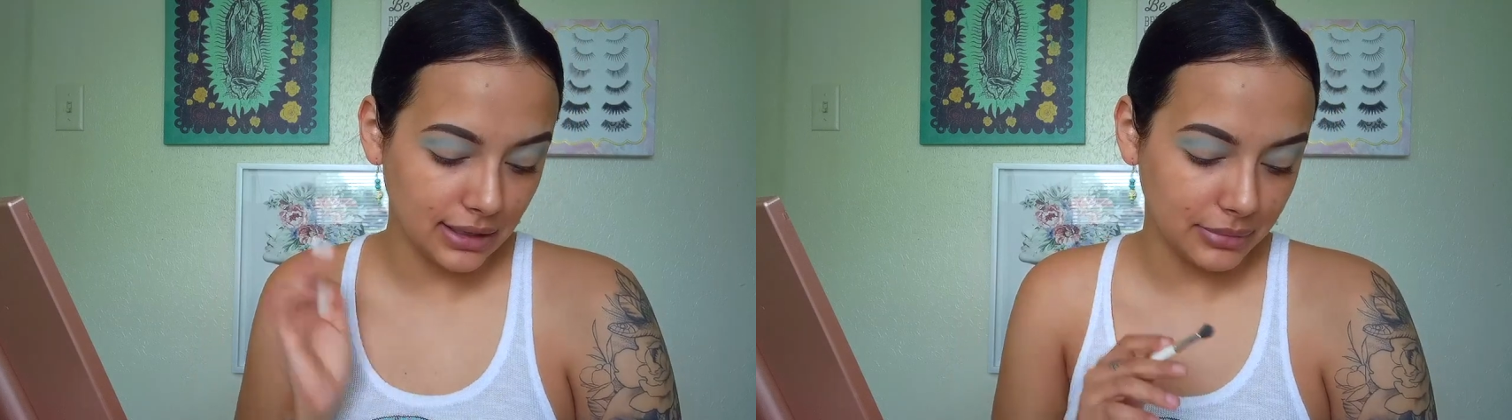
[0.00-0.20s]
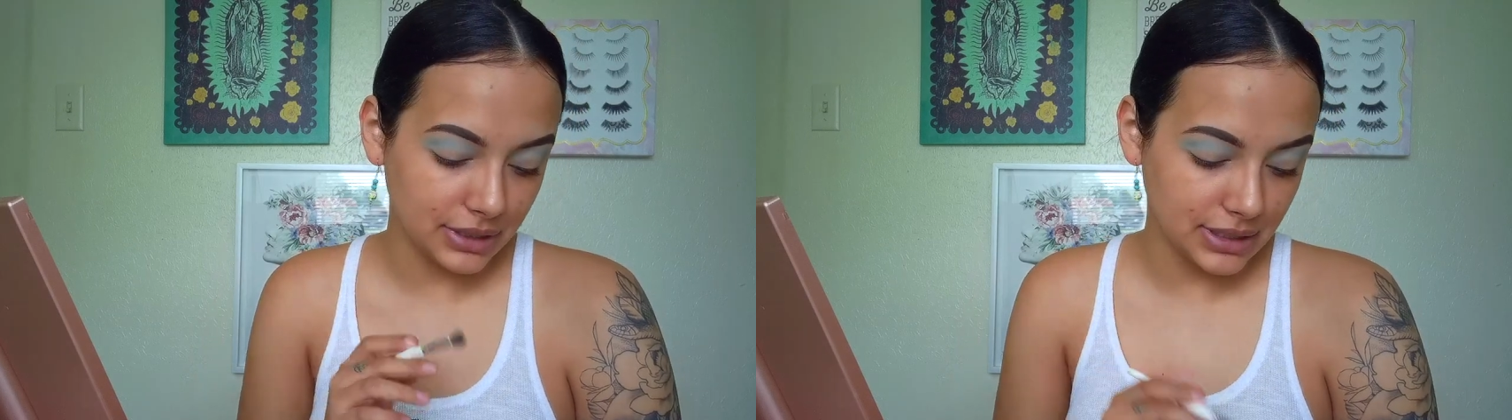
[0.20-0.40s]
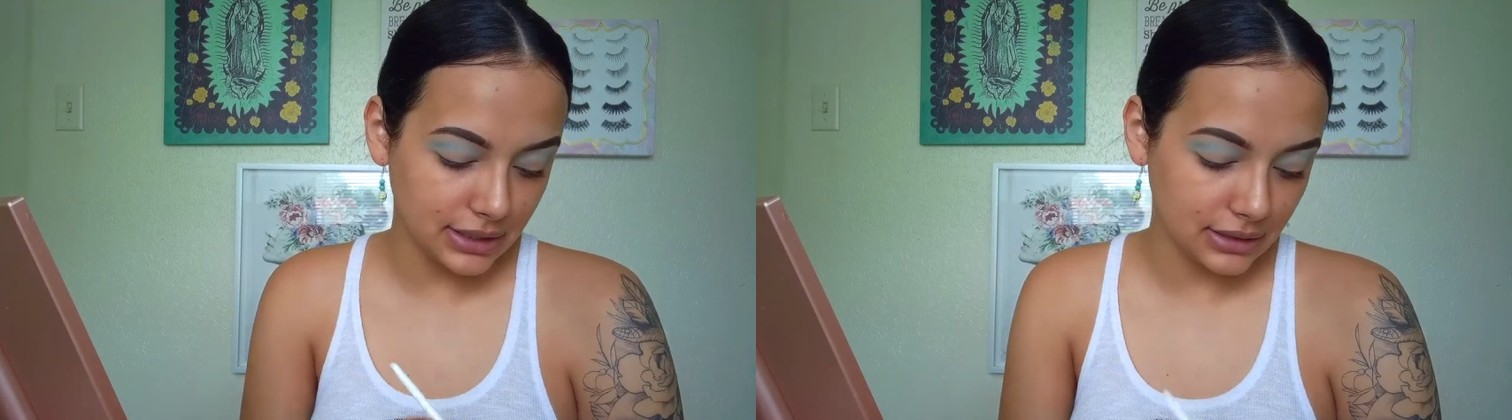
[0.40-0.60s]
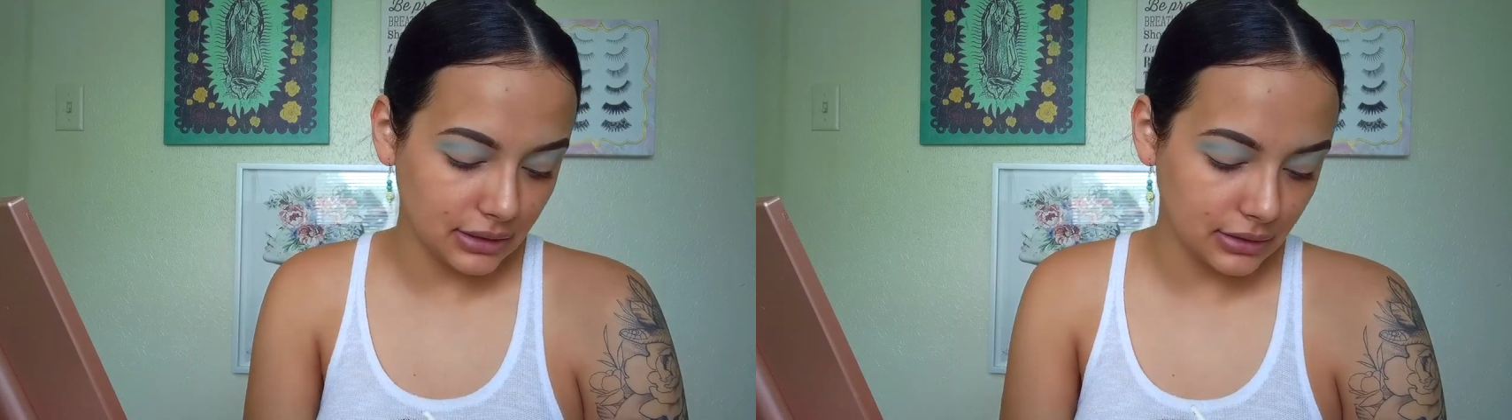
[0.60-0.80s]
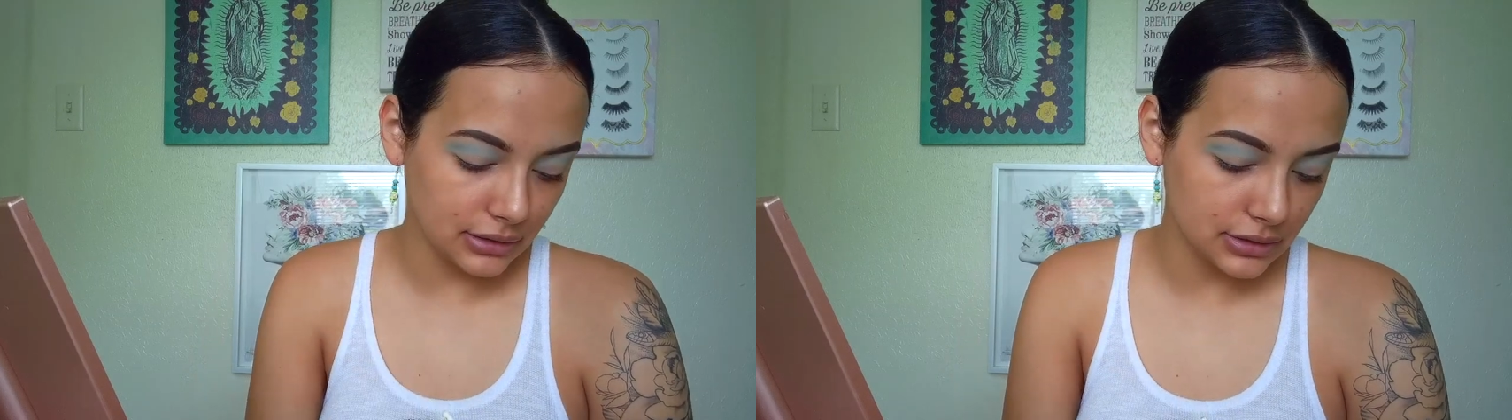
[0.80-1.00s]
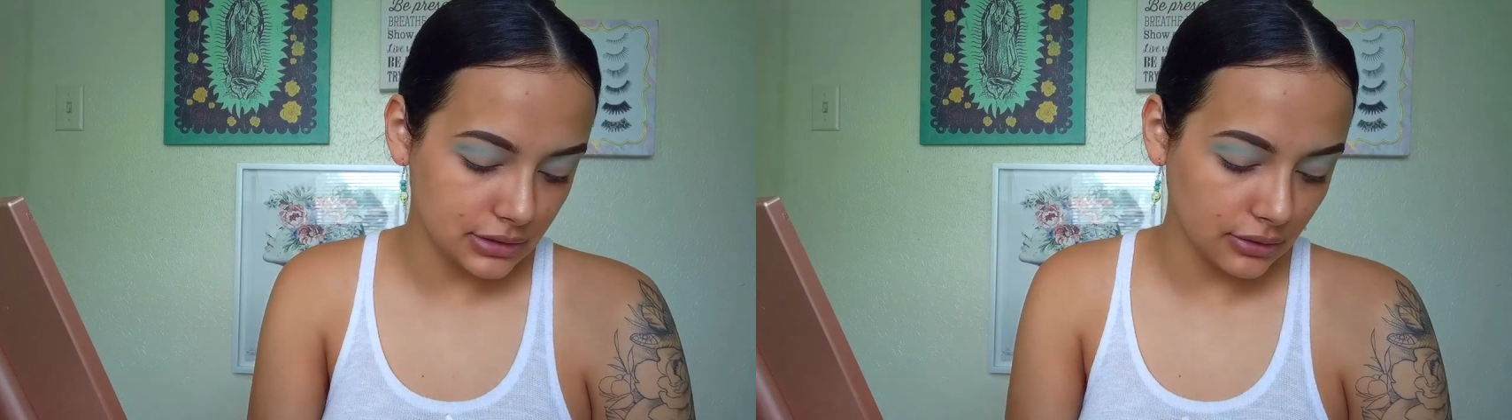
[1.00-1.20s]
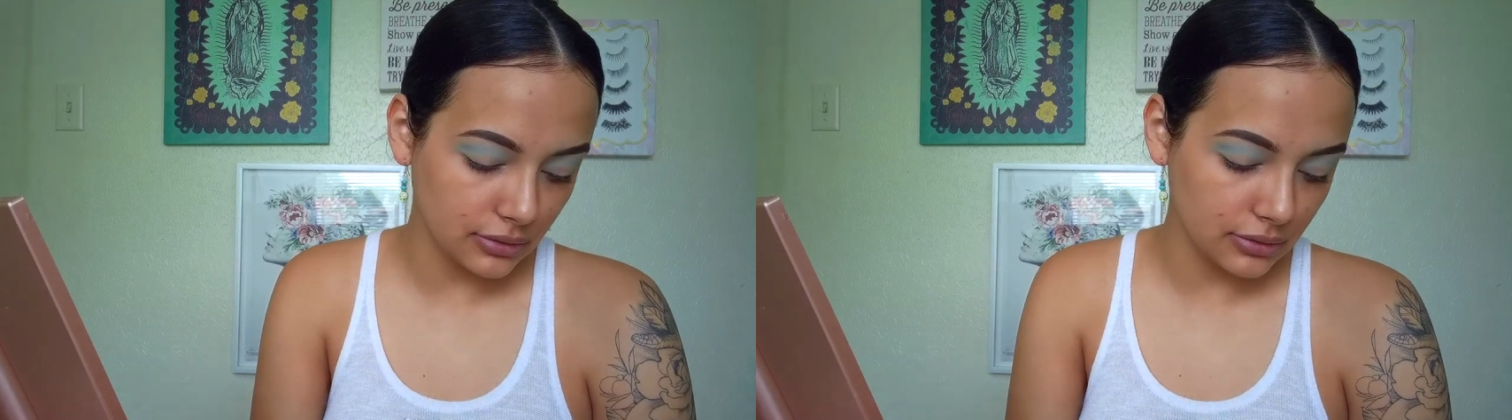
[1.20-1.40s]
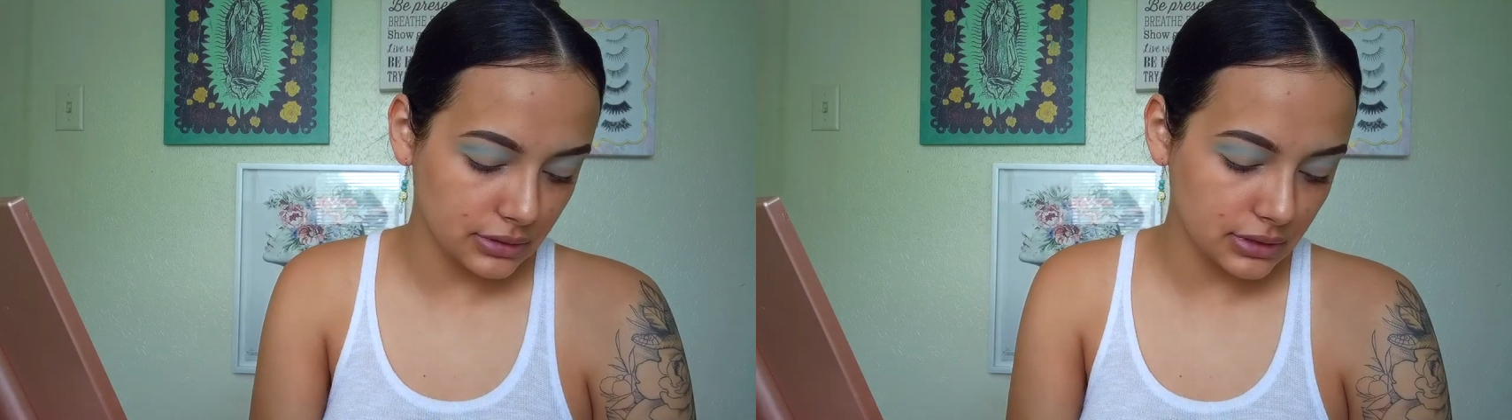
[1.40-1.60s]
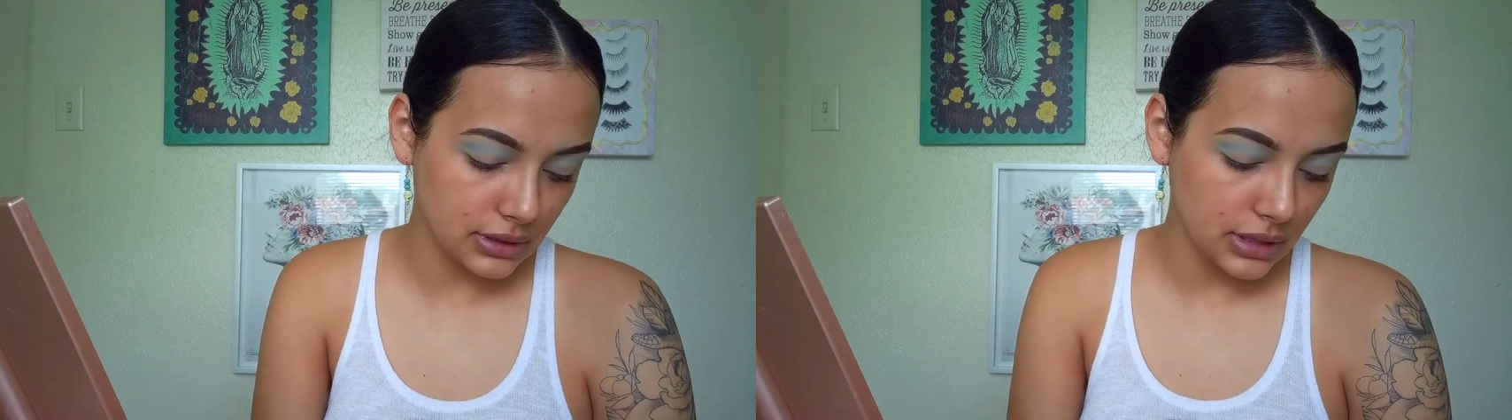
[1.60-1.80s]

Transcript: I'm going to take the color Soaked,